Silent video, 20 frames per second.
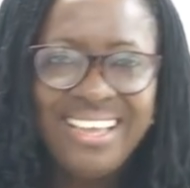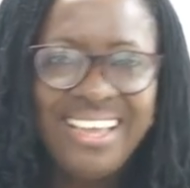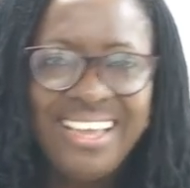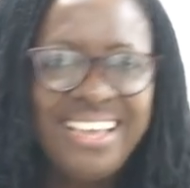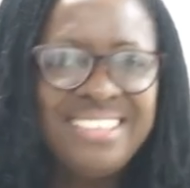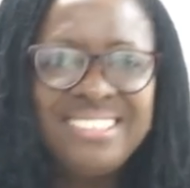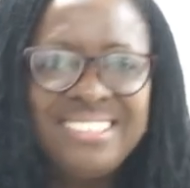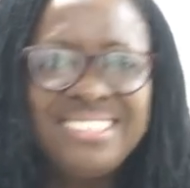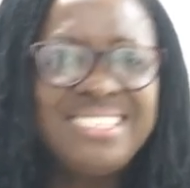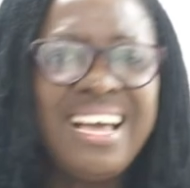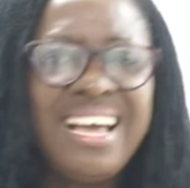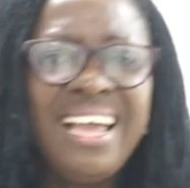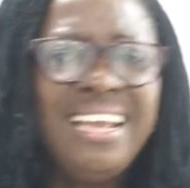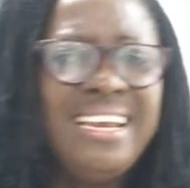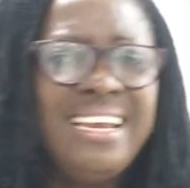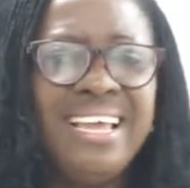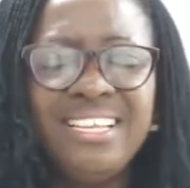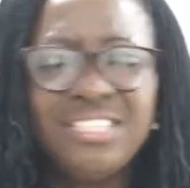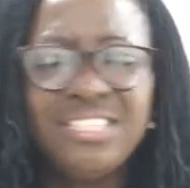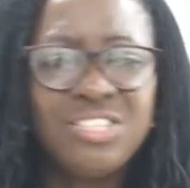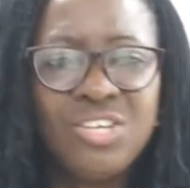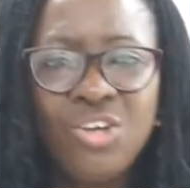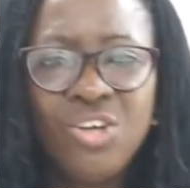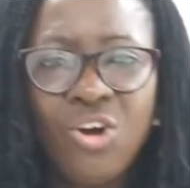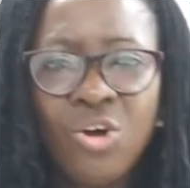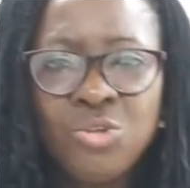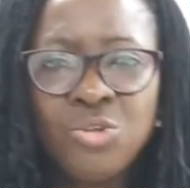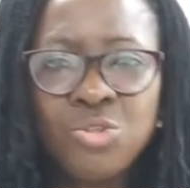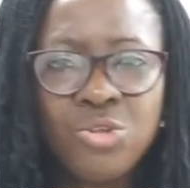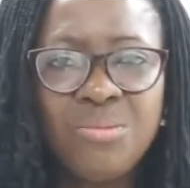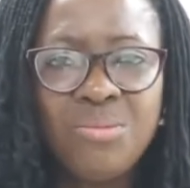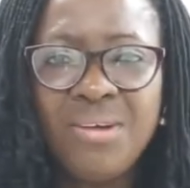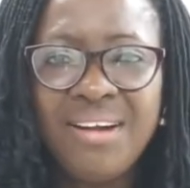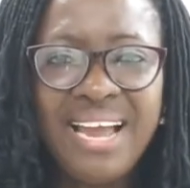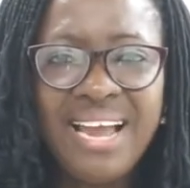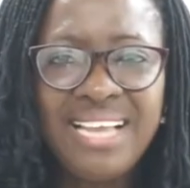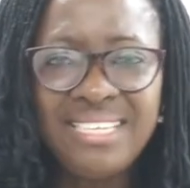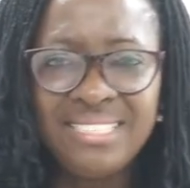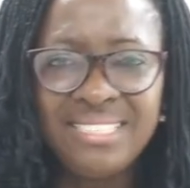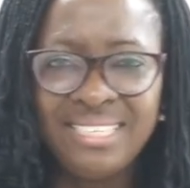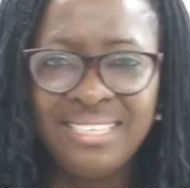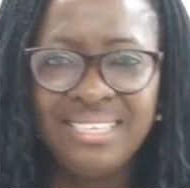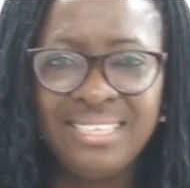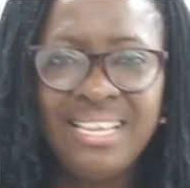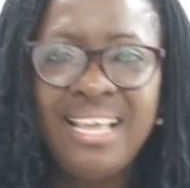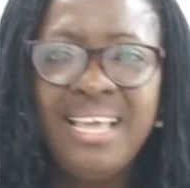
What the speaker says: is silent on summarizing.